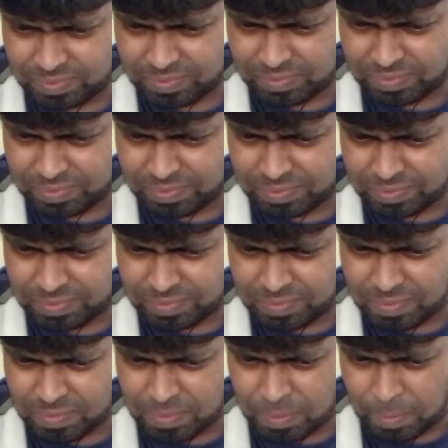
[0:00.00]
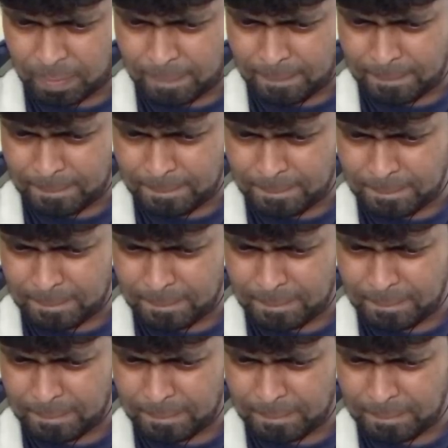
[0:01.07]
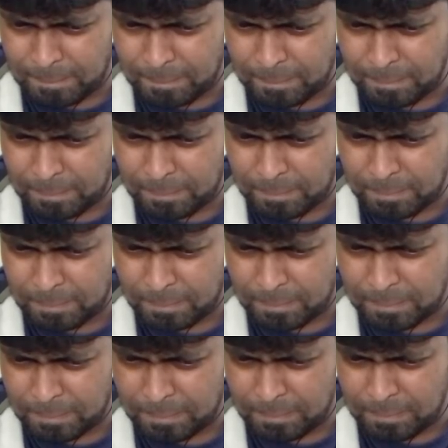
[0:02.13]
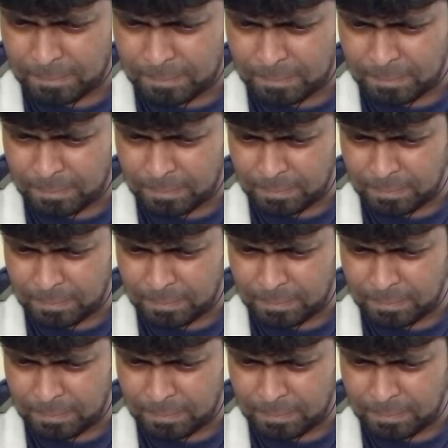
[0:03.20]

No one is speaking in this clip.